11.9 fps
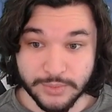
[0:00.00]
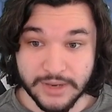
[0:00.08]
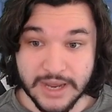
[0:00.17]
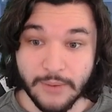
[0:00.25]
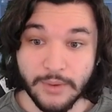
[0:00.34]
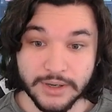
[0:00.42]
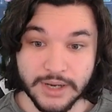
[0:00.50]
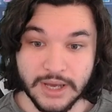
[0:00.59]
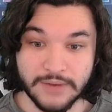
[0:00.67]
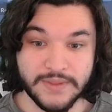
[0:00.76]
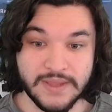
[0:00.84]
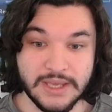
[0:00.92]
So we got one
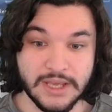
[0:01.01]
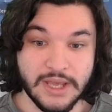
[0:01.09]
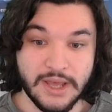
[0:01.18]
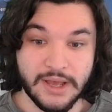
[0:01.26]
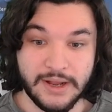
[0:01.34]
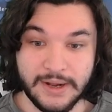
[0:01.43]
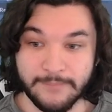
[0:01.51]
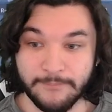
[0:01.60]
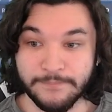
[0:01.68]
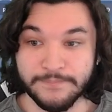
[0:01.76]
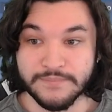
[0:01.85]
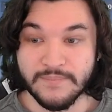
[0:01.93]
of the
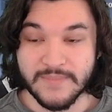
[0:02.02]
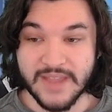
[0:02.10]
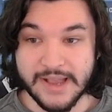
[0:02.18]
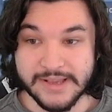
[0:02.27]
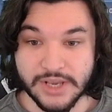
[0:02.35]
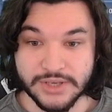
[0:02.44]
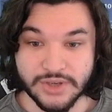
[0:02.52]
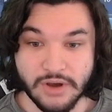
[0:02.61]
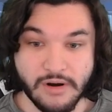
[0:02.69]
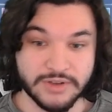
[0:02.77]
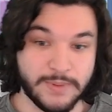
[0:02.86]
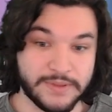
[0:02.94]
um,
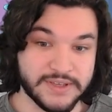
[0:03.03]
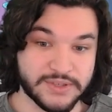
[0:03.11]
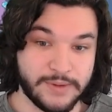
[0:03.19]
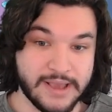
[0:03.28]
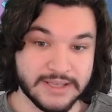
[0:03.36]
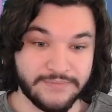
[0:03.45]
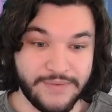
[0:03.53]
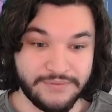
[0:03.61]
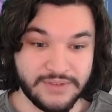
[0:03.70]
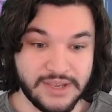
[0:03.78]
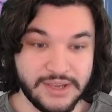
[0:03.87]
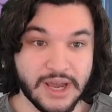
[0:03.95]
SSRs, but this one has
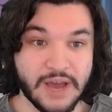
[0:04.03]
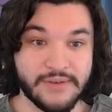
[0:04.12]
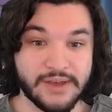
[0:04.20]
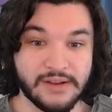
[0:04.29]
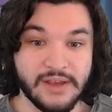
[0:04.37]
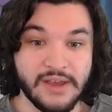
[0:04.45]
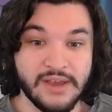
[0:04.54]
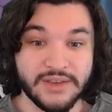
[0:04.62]
15 of it.